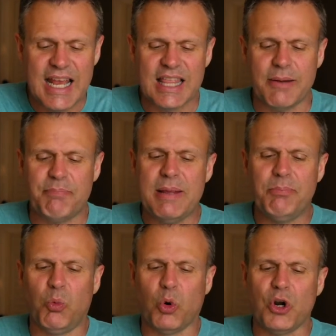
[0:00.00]
that
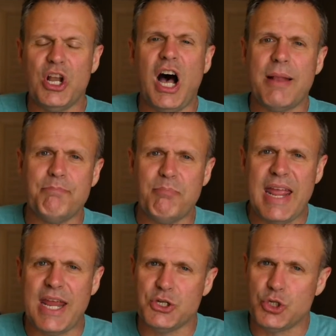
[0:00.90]
people were not
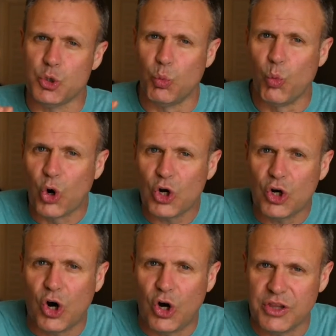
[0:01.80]
made to
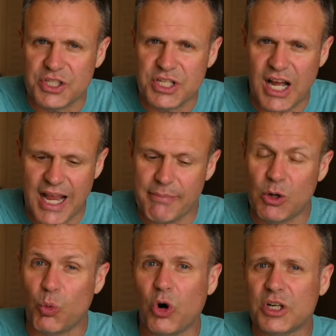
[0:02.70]
work all the time
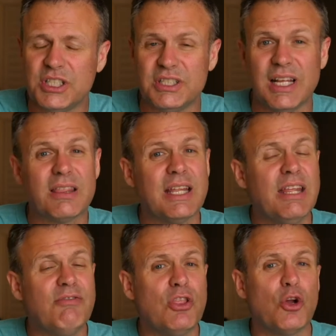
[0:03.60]
and work to death, that
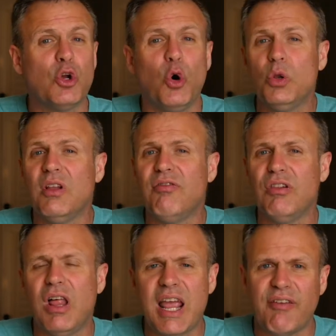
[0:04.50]
even the goal of
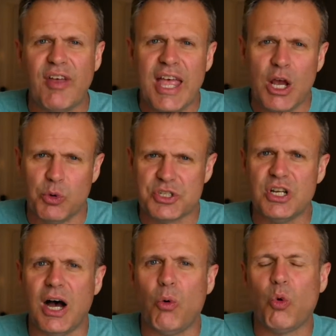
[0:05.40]
life was
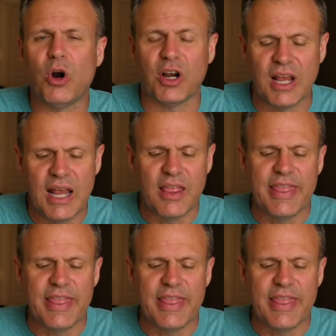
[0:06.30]
not work,